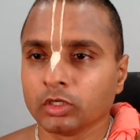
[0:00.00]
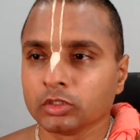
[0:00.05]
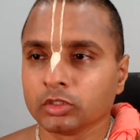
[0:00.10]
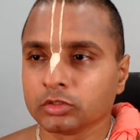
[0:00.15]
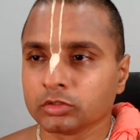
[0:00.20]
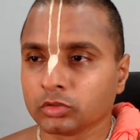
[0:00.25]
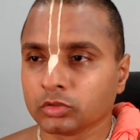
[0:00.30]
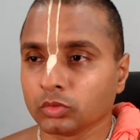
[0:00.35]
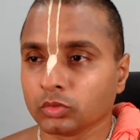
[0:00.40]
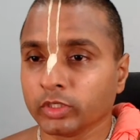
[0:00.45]

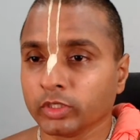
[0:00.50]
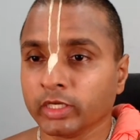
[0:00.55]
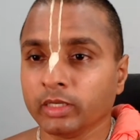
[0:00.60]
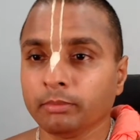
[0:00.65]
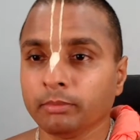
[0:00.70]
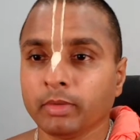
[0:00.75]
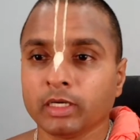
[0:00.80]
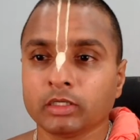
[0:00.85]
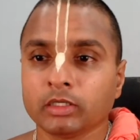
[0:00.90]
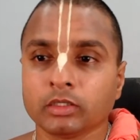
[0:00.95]
So he
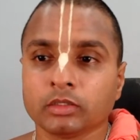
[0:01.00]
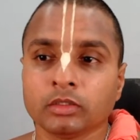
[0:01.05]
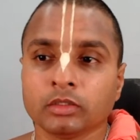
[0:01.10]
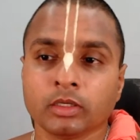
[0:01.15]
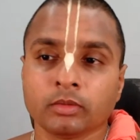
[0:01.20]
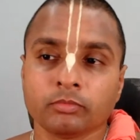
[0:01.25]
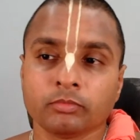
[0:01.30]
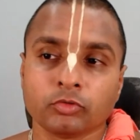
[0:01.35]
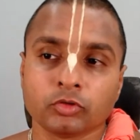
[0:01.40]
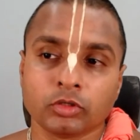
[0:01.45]
met
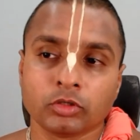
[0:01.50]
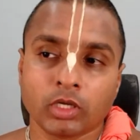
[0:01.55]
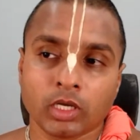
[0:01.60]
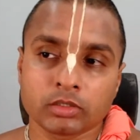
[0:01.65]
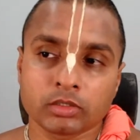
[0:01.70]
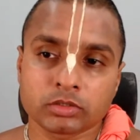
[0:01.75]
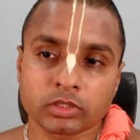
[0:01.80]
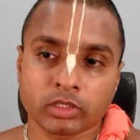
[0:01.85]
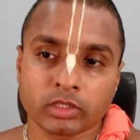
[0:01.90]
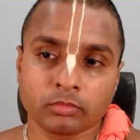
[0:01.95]
them for the
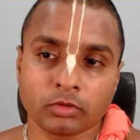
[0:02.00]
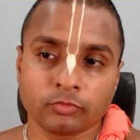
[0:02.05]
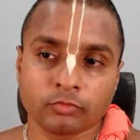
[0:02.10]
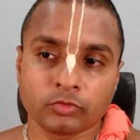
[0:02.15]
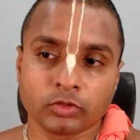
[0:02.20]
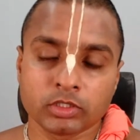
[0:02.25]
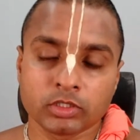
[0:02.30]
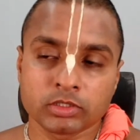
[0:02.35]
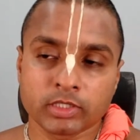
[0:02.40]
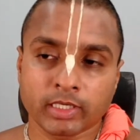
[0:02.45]
last time
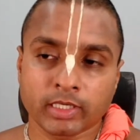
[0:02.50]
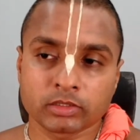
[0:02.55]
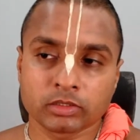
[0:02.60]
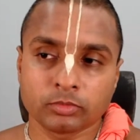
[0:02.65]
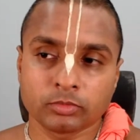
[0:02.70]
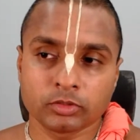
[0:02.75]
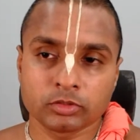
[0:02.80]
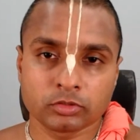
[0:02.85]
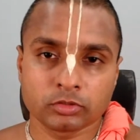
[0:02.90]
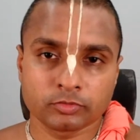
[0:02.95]
after his
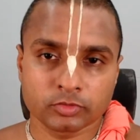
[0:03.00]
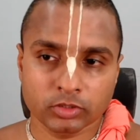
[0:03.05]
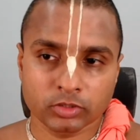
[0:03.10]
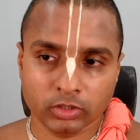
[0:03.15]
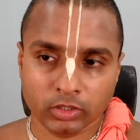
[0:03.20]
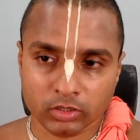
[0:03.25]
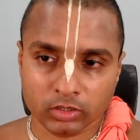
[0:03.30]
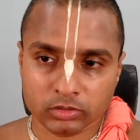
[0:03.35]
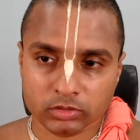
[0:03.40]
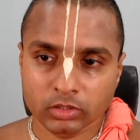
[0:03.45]
acceptance of
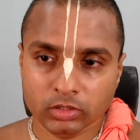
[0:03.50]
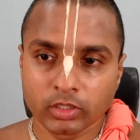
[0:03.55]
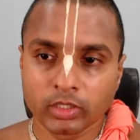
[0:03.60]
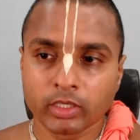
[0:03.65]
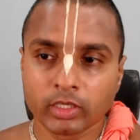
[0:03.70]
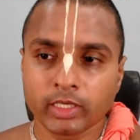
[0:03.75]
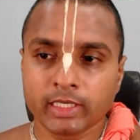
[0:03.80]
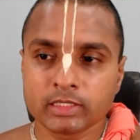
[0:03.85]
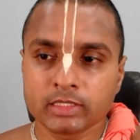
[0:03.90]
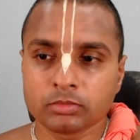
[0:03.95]
sannyas.
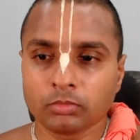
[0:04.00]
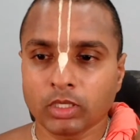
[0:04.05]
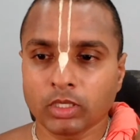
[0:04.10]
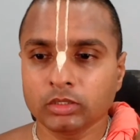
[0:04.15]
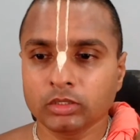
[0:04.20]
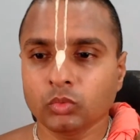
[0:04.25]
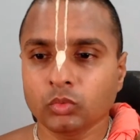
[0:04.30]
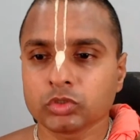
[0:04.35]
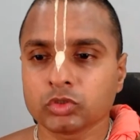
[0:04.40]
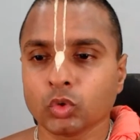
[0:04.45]
His
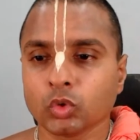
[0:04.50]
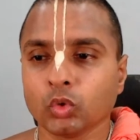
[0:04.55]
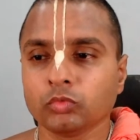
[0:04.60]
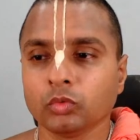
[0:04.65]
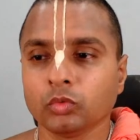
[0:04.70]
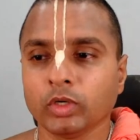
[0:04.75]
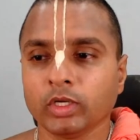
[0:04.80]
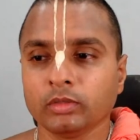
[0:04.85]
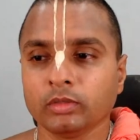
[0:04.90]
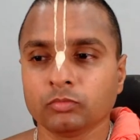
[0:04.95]
mother was
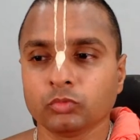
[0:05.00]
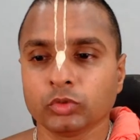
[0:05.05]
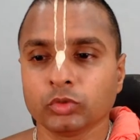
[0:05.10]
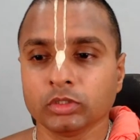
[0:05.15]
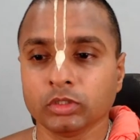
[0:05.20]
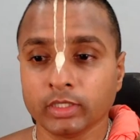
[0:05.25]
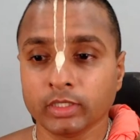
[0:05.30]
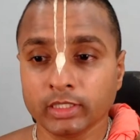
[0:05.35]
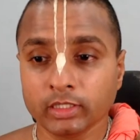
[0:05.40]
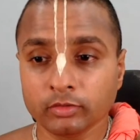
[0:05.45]
overwhelmed
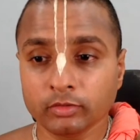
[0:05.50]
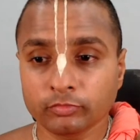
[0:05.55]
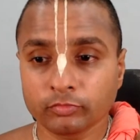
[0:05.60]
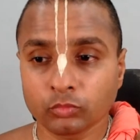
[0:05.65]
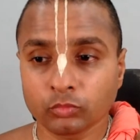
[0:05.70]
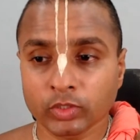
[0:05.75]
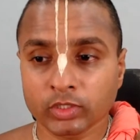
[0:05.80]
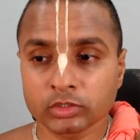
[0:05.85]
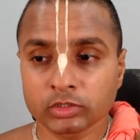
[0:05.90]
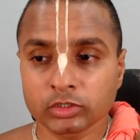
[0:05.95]
with grief
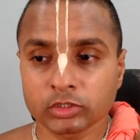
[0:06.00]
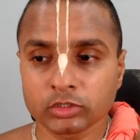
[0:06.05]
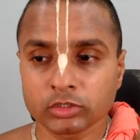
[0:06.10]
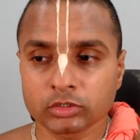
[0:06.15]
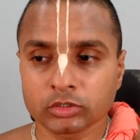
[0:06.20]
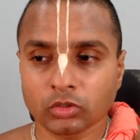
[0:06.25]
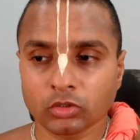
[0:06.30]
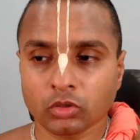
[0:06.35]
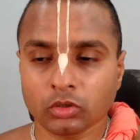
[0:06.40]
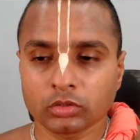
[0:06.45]
when she
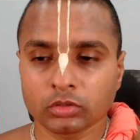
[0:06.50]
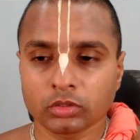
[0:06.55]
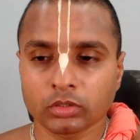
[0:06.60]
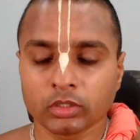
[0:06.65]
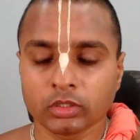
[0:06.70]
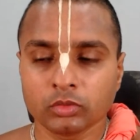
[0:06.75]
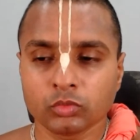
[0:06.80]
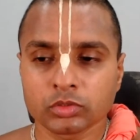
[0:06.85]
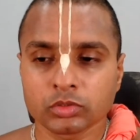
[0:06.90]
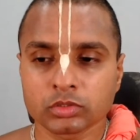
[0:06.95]
saw that
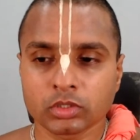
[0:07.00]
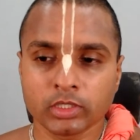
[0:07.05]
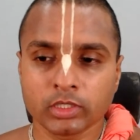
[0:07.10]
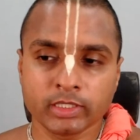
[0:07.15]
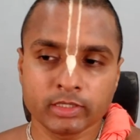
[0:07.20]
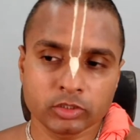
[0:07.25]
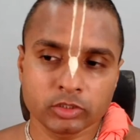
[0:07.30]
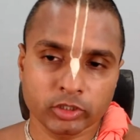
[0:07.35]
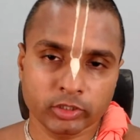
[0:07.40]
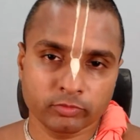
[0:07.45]
he was
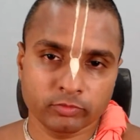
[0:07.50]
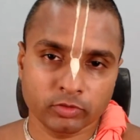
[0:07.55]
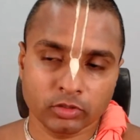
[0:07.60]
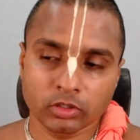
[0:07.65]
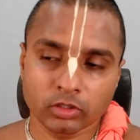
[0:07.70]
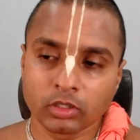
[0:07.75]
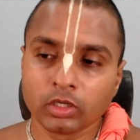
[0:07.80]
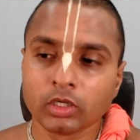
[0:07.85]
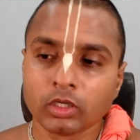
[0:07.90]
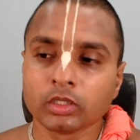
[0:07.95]
clean shaven.
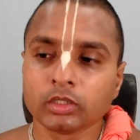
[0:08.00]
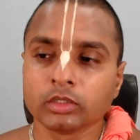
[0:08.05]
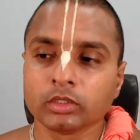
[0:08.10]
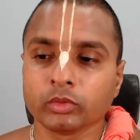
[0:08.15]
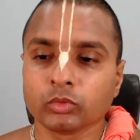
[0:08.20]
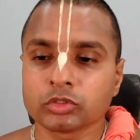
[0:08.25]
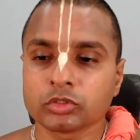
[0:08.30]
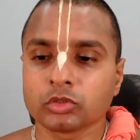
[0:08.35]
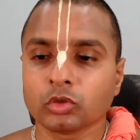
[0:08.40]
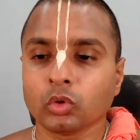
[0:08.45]
There
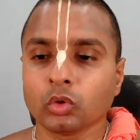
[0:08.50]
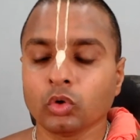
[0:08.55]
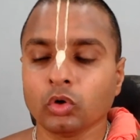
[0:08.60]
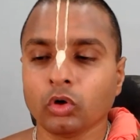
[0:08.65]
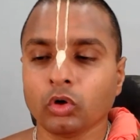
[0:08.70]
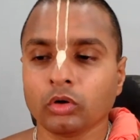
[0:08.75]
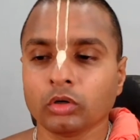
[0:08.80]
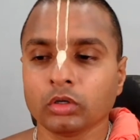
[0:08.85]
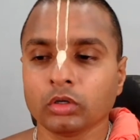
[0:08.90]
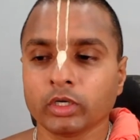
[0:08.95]
was no
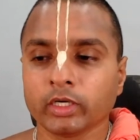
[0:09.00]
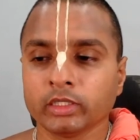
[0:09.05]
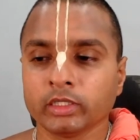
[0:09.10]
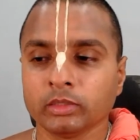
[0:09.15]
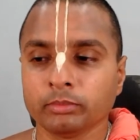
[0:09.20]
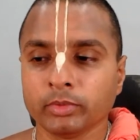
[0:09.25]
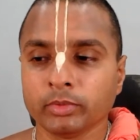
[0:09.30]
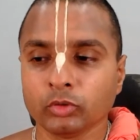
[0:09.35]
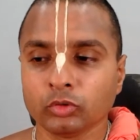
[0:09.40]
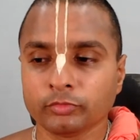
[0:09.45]
longer any
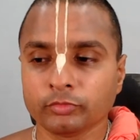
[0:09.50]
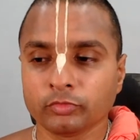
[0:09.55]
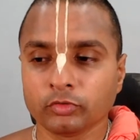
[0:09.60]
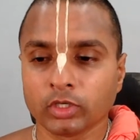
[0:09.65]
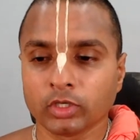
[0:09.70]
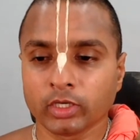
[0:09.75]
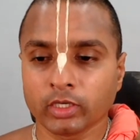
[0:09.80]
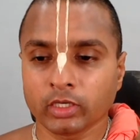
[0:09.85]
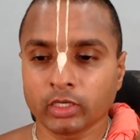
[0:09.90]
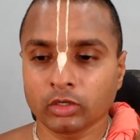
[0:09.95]
beautiful
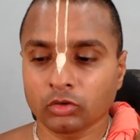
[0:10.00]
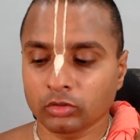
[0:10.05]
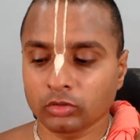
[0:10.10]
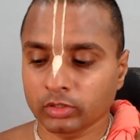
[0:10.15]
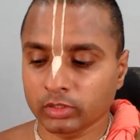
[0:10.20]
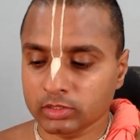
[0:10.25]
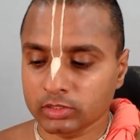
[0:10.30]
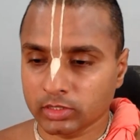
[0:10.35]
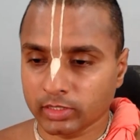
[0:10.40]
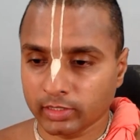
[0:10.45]
hair on
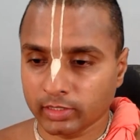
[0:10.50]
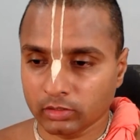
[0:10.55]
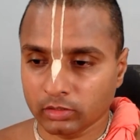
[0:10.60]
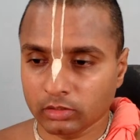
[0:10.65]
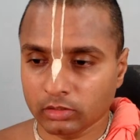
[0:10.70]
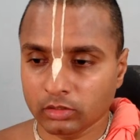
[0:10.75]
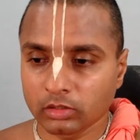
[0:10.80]
his head.